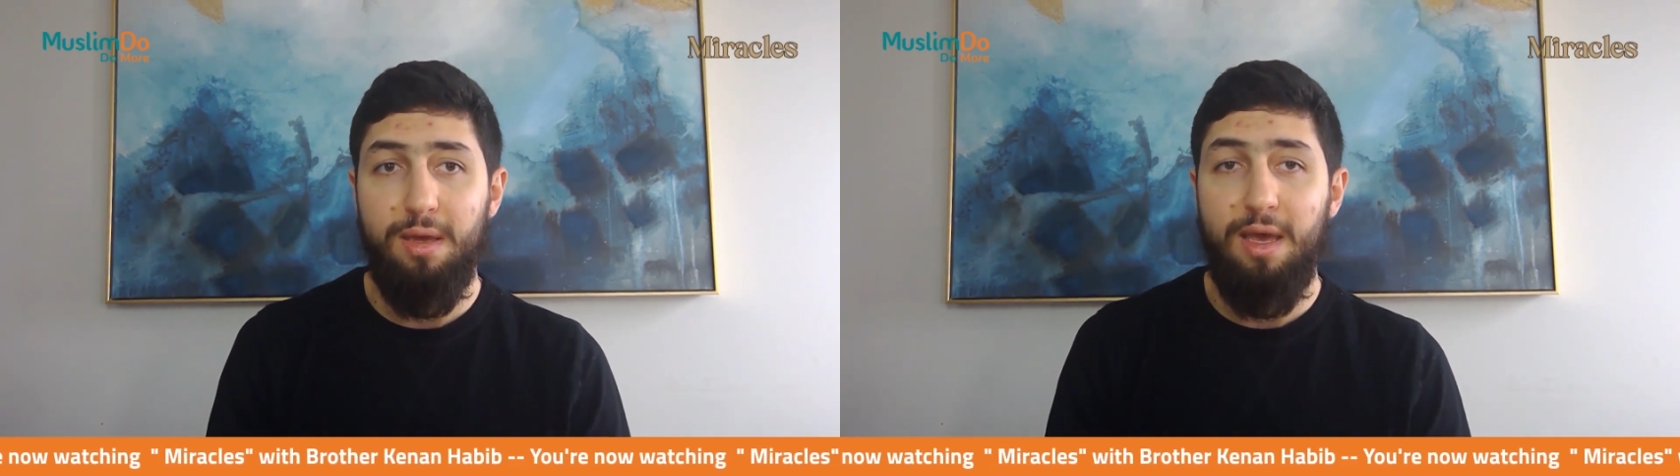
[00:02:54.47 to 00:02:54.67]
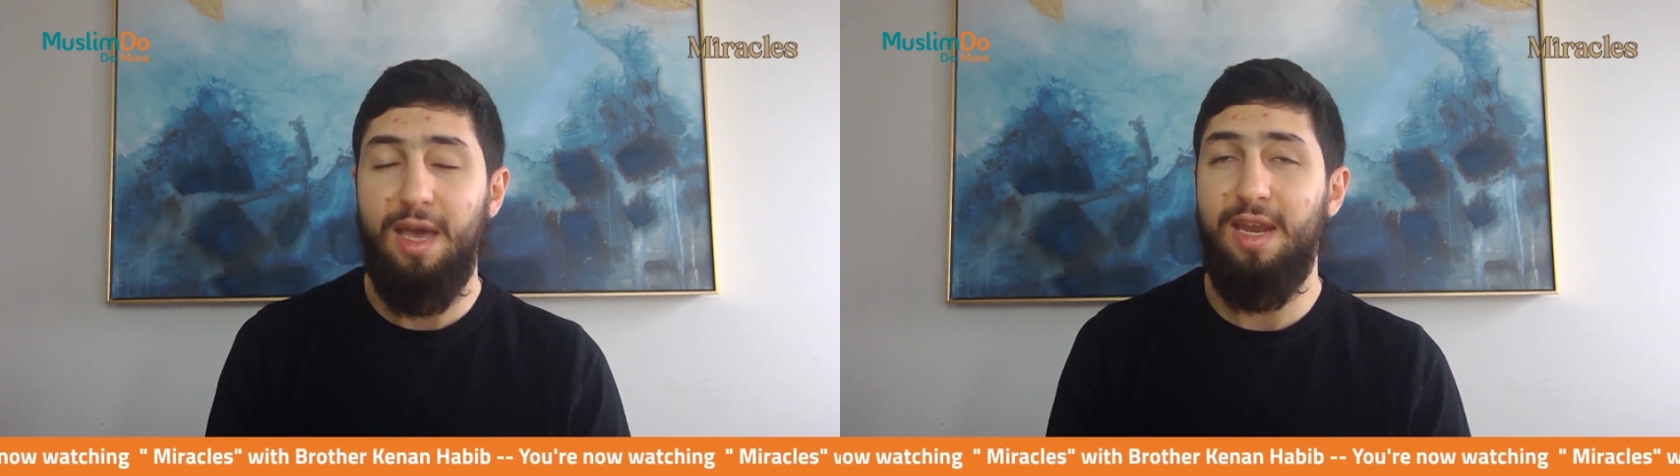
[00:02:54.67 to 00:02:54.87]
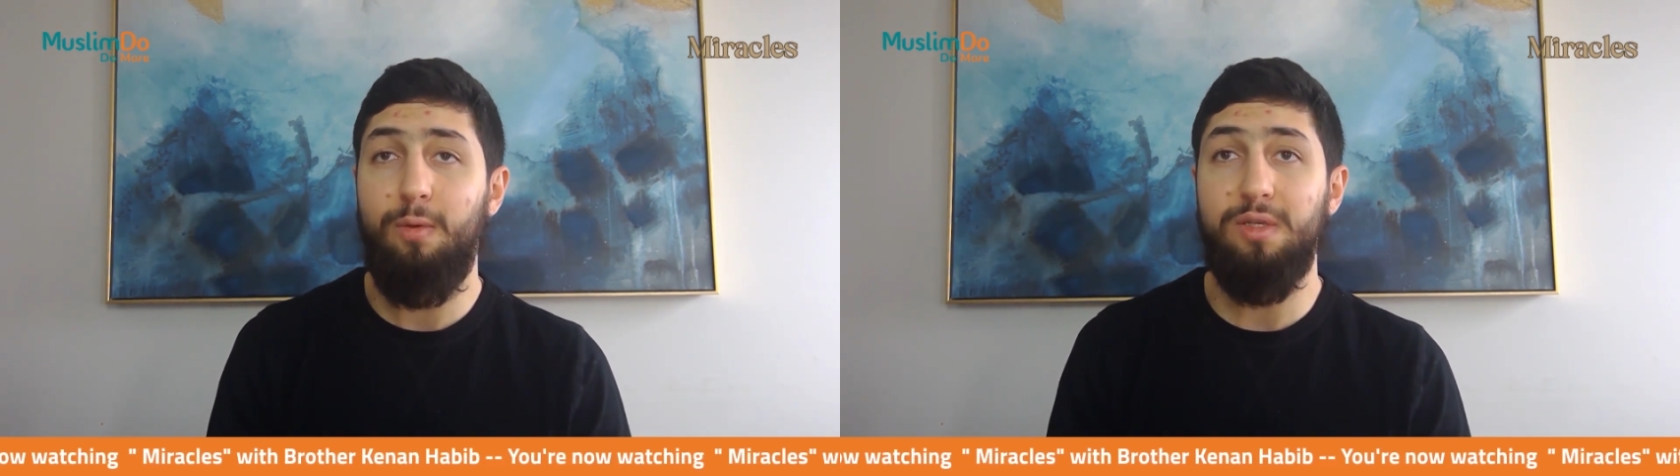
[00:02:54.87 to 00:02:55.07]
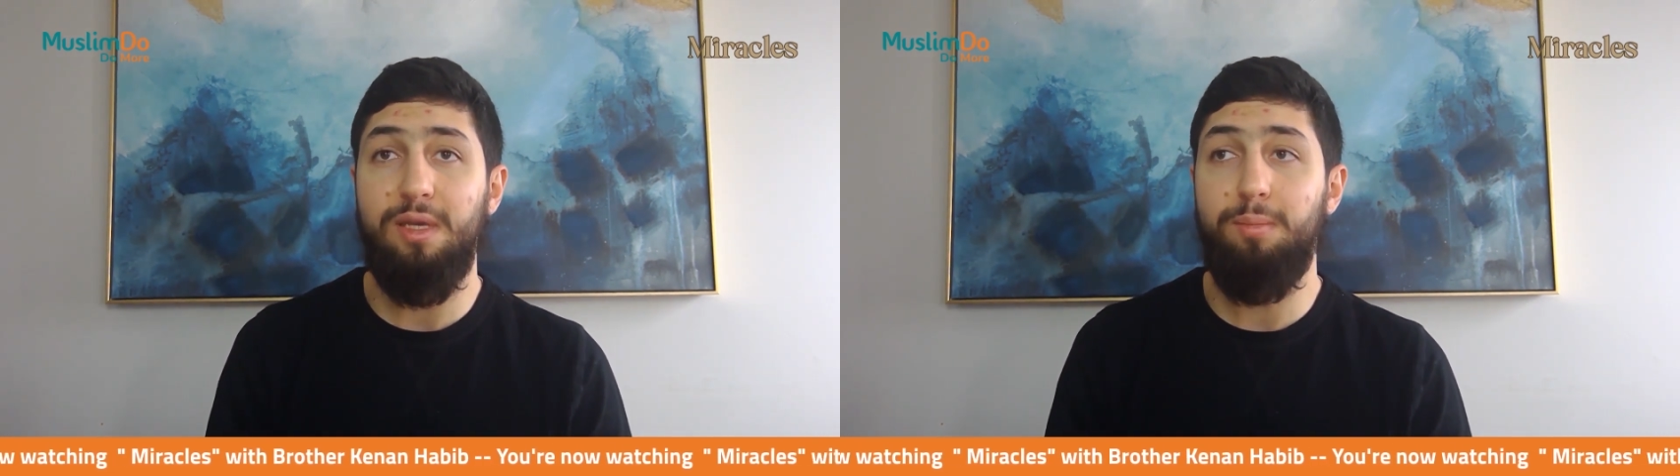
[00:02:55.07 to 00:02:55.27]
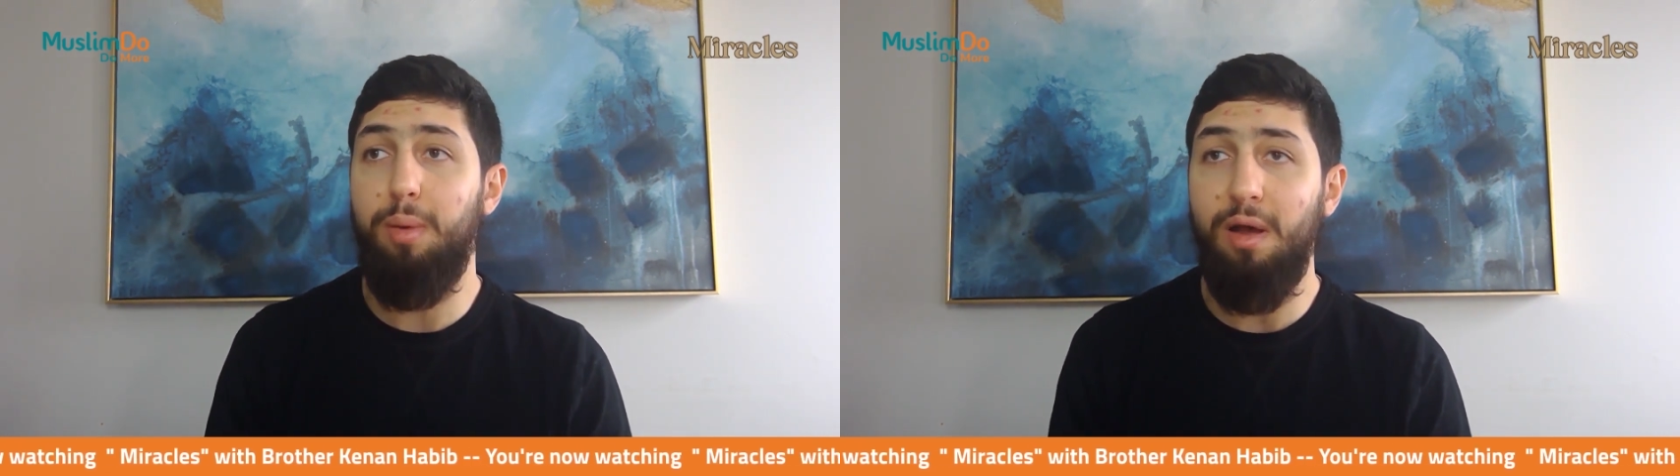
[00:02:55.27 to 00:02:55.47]
and it was
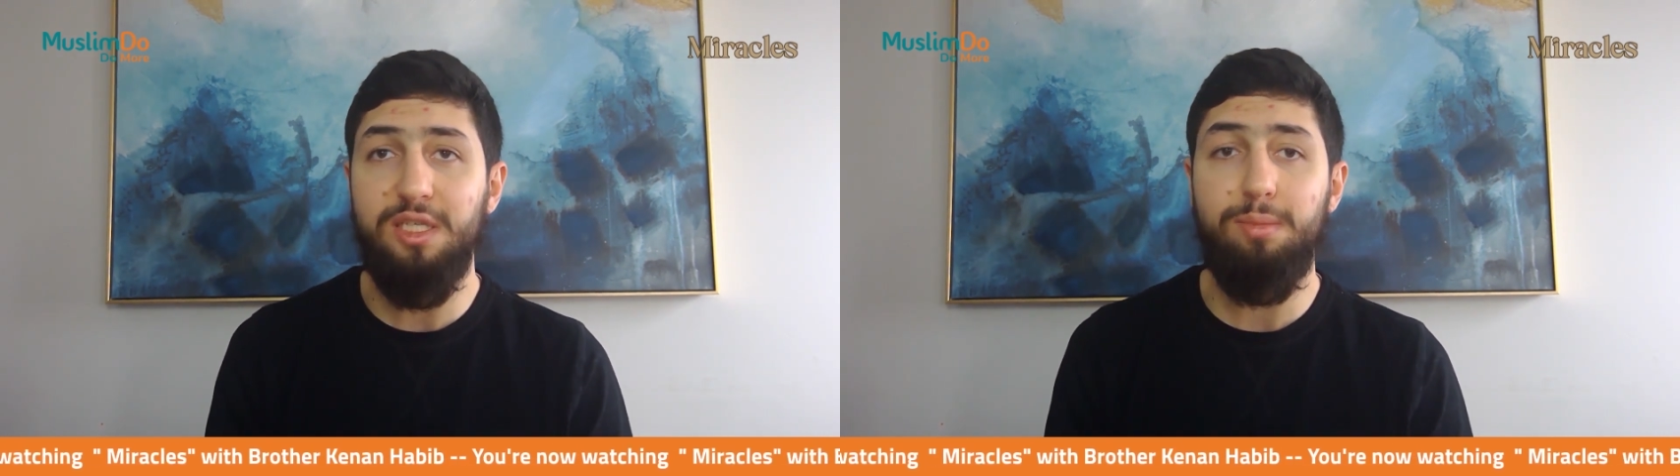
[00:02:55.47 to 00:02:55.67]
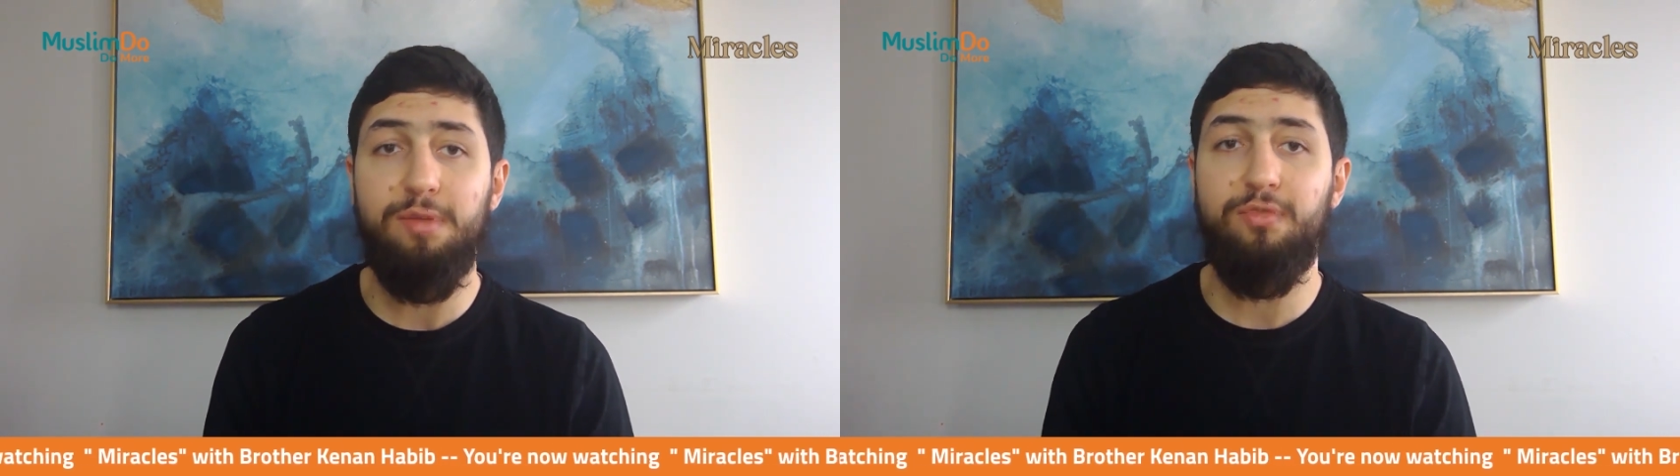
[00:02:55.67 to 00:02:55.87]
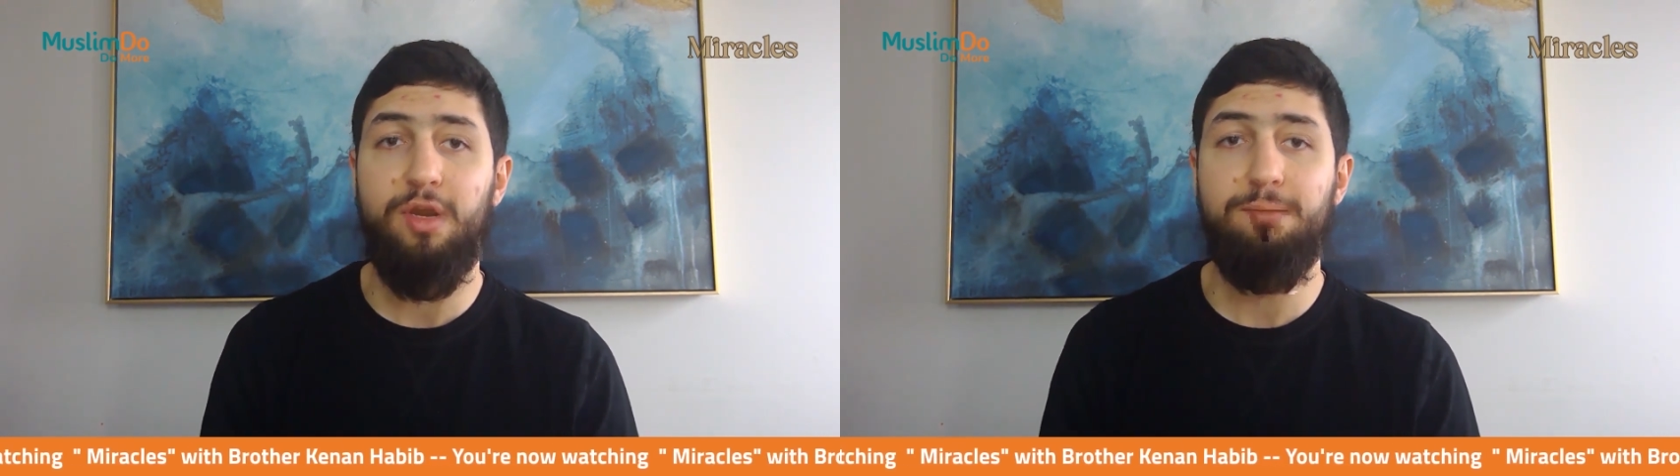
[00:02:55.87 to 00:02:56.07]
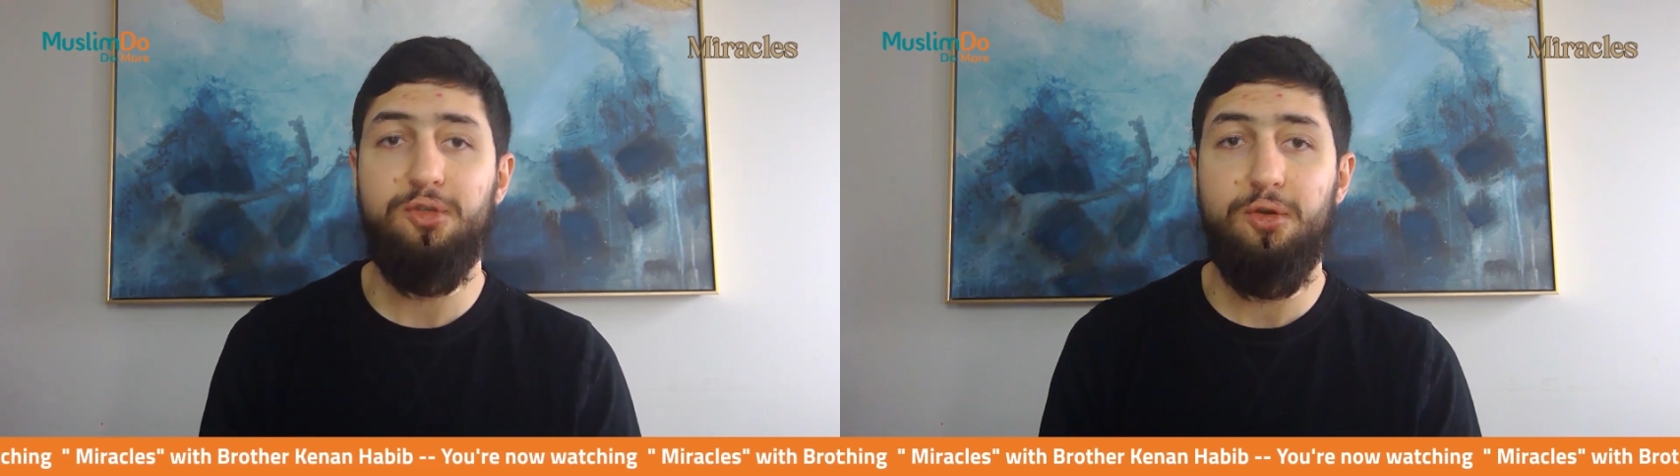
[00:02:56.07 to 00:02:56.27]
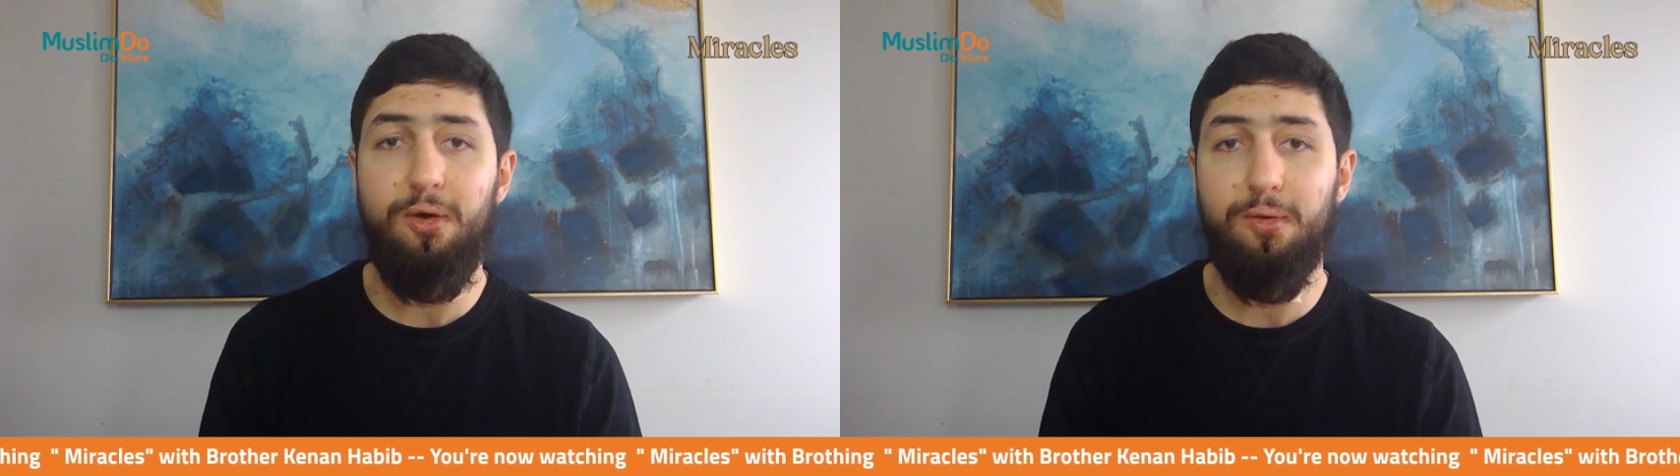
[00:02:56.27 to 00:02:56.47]
impossible for him to
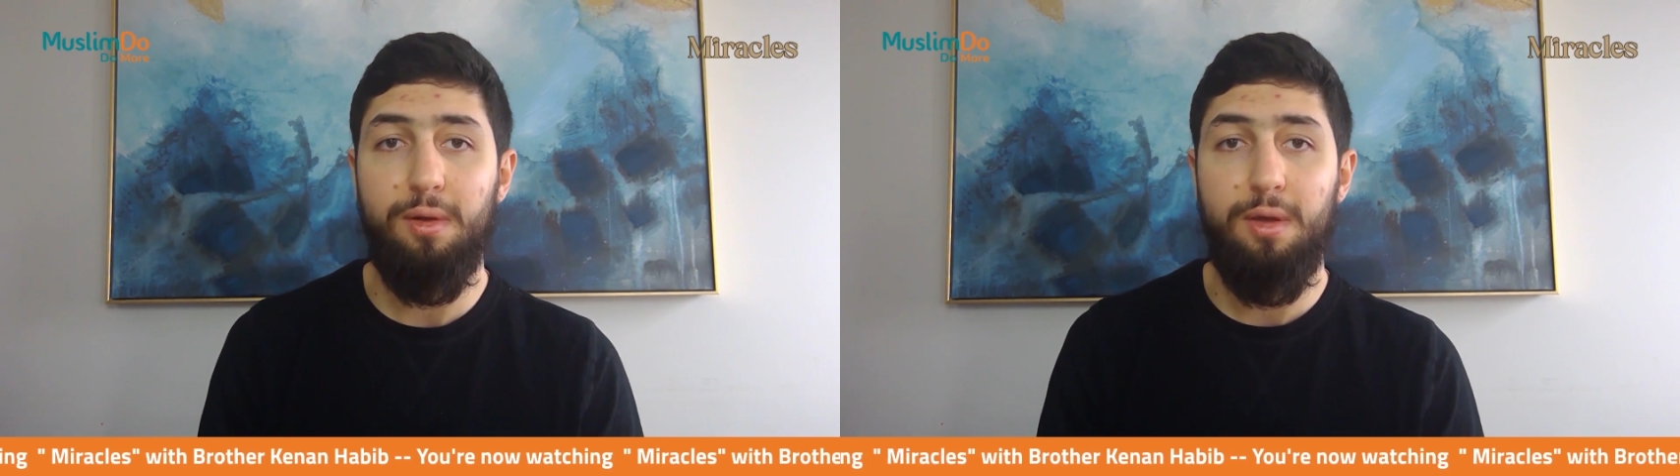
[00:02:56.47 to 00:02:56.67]
know,